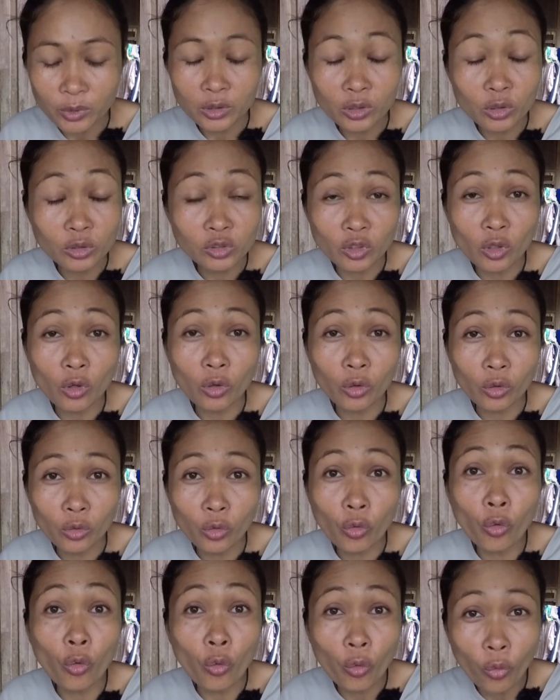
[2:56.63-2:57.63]
So
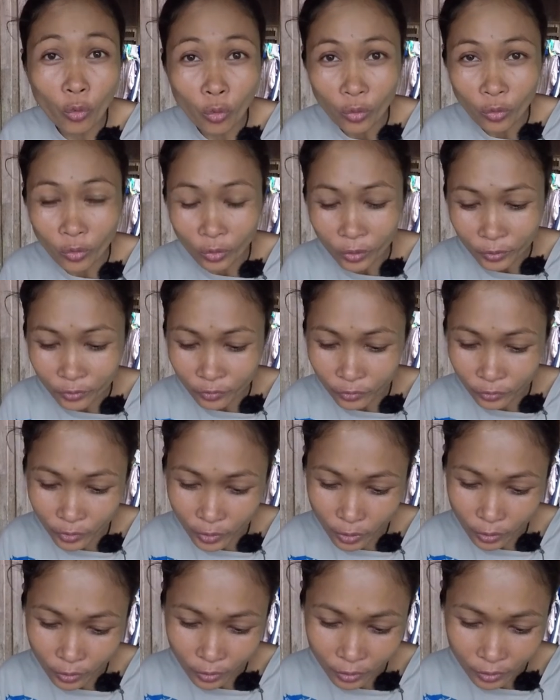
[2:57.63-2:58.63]
cool,
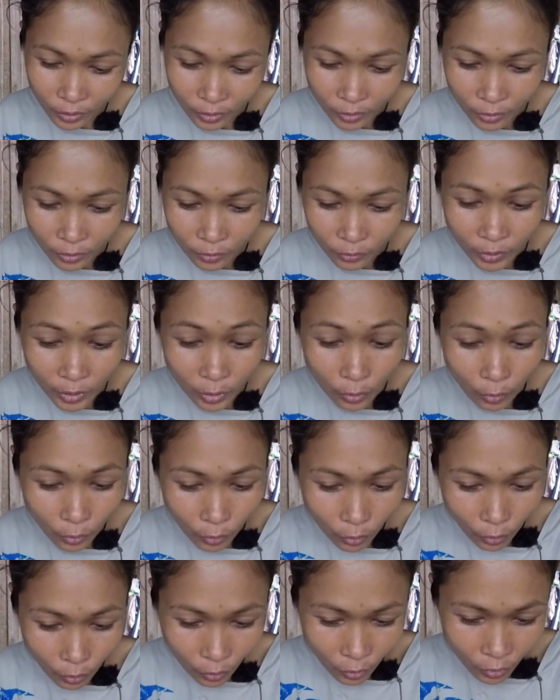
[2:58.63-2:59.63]
feel
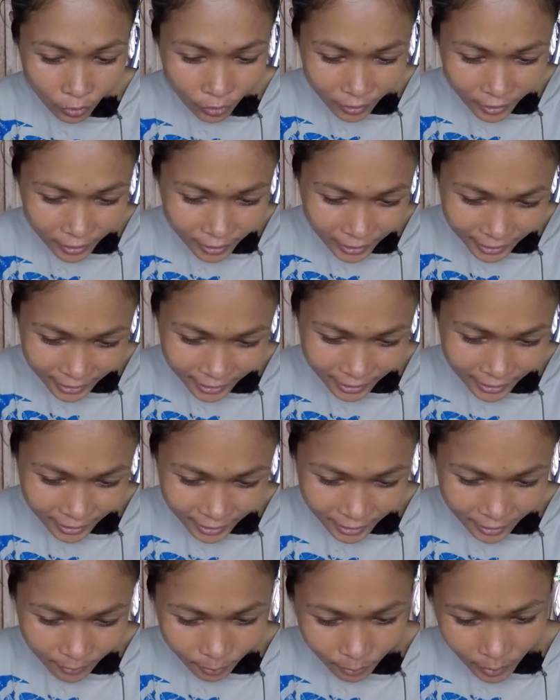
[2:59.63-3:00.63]
cool.
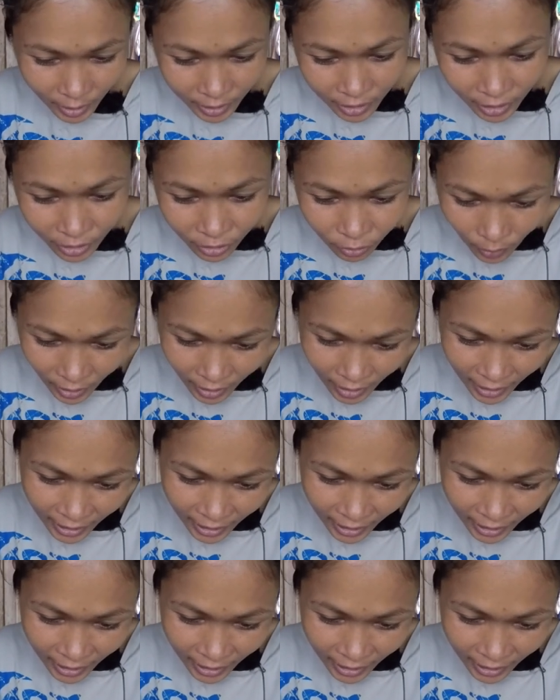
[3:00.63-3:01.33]
But this one I'm